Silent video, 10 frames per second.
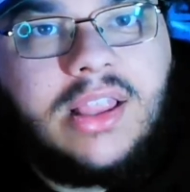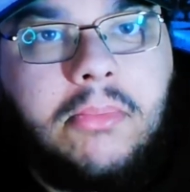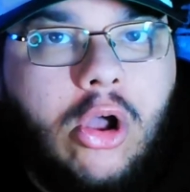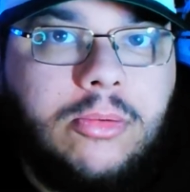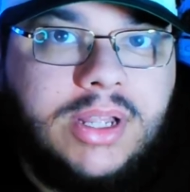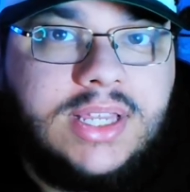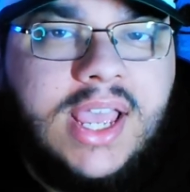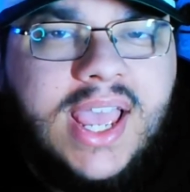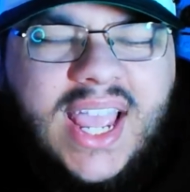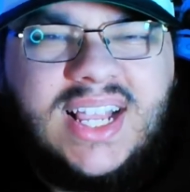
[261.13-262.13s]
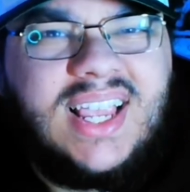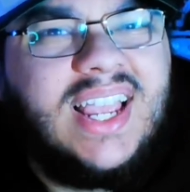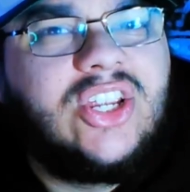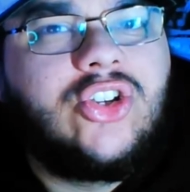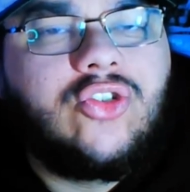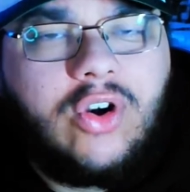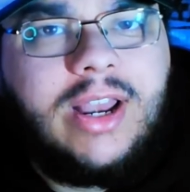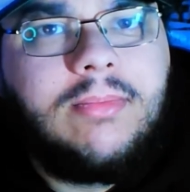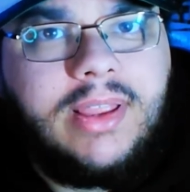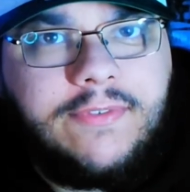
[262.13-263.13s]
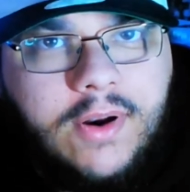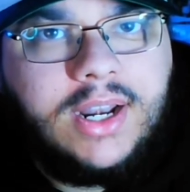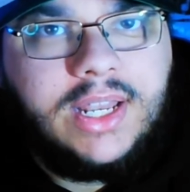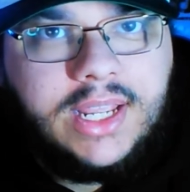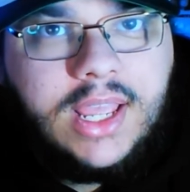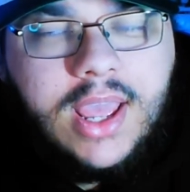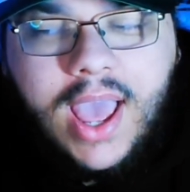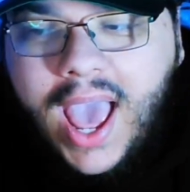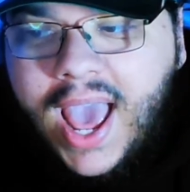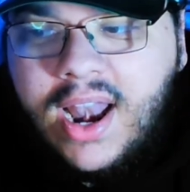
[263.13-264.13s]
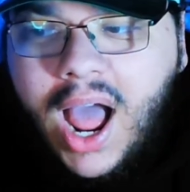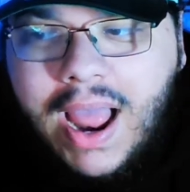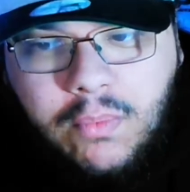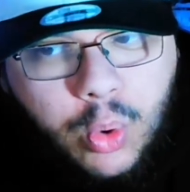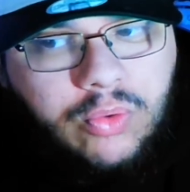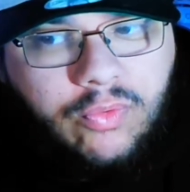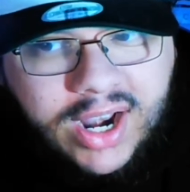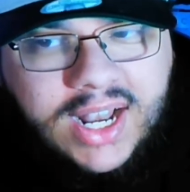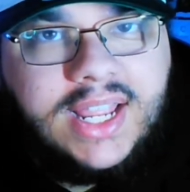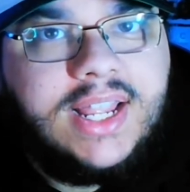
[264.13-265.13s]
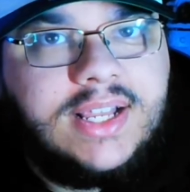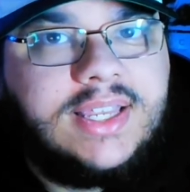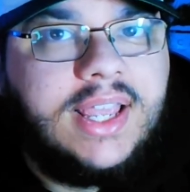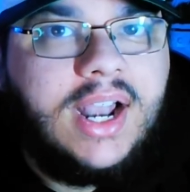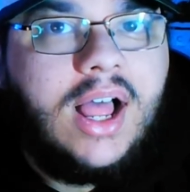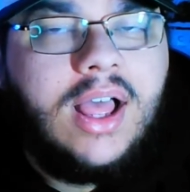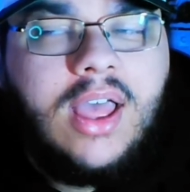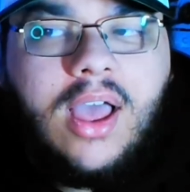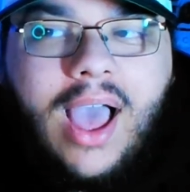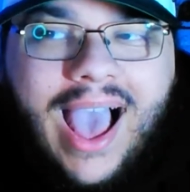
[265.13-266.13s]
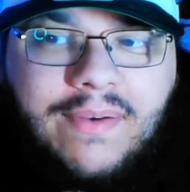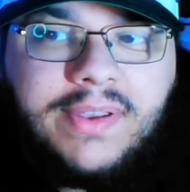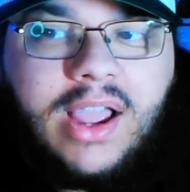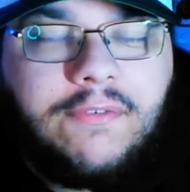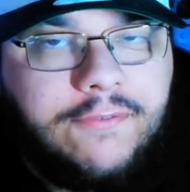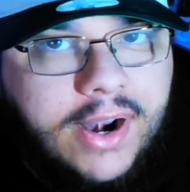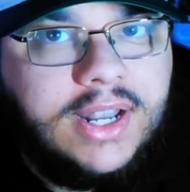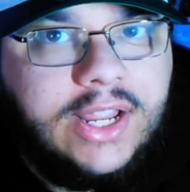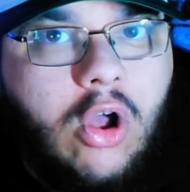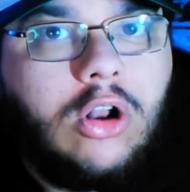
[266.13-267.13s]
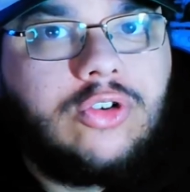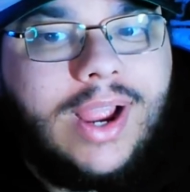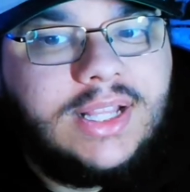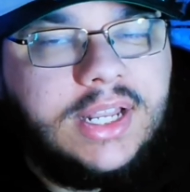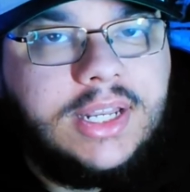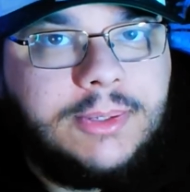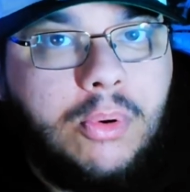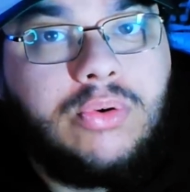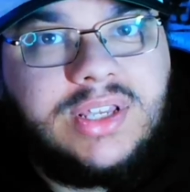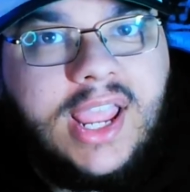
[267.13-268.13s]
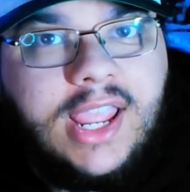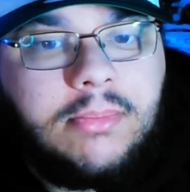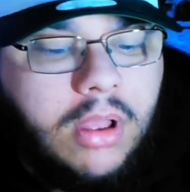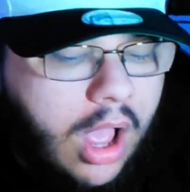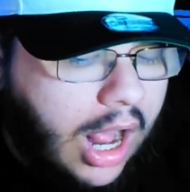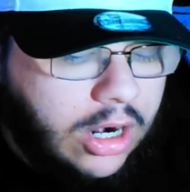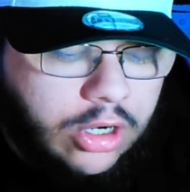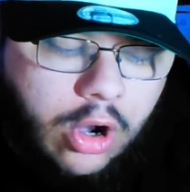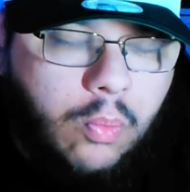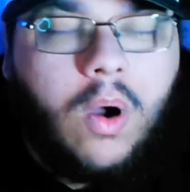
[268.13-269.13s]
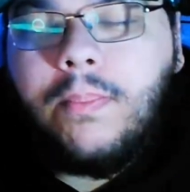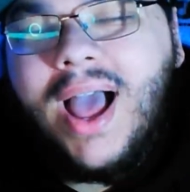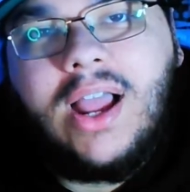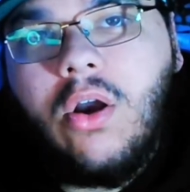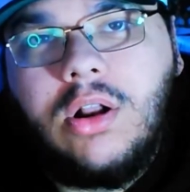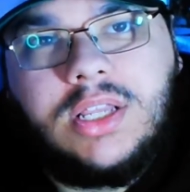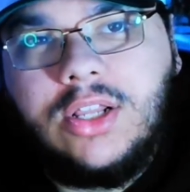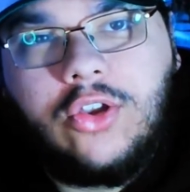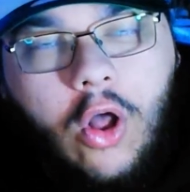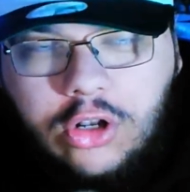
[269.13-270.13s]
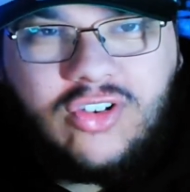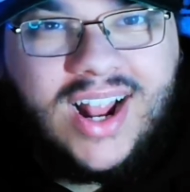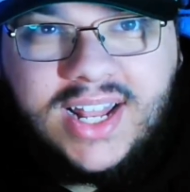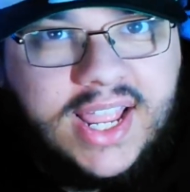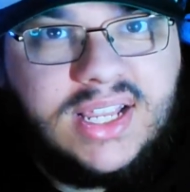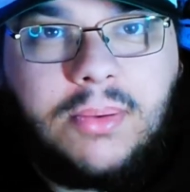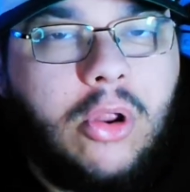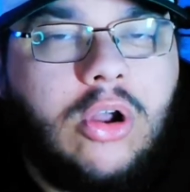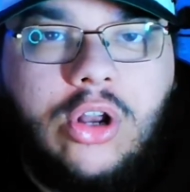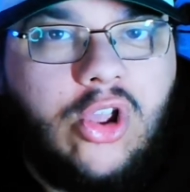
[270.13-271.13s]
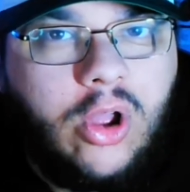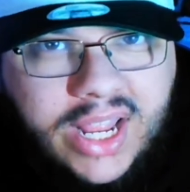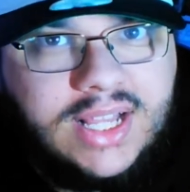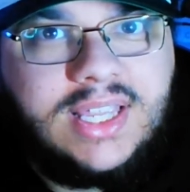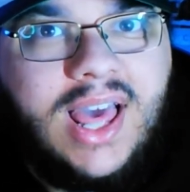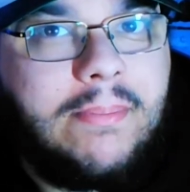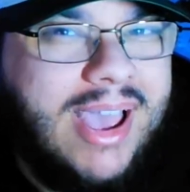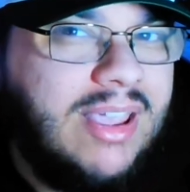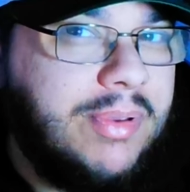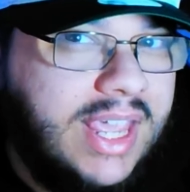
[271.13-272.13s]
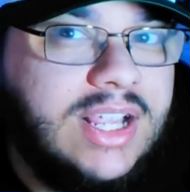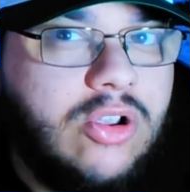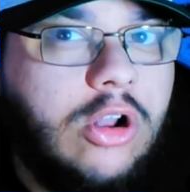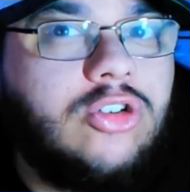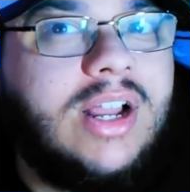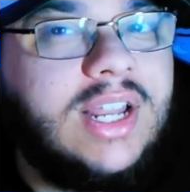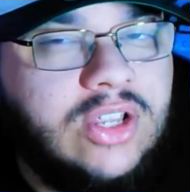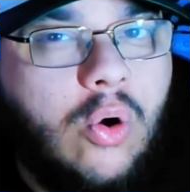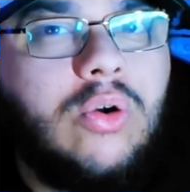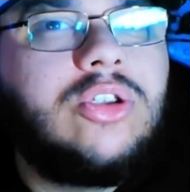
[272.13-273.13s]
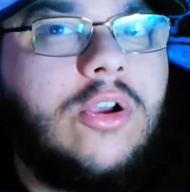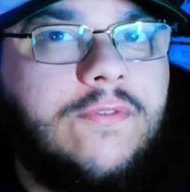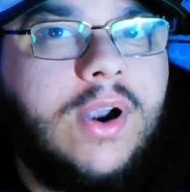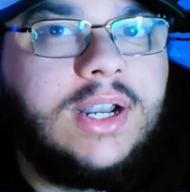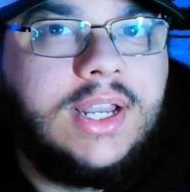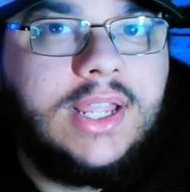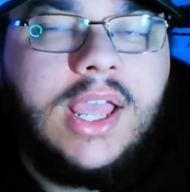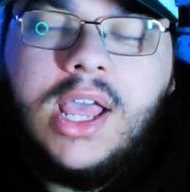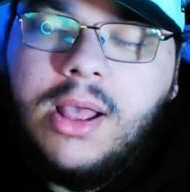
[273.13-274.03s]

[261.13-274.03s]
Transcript: the moment is extremely friendly, and I would really consider having a friendly contract in this Bulls team. I don't know what Pat Connaughton's contract is. I'm not going to go into that. Maybe his contract is also friendly.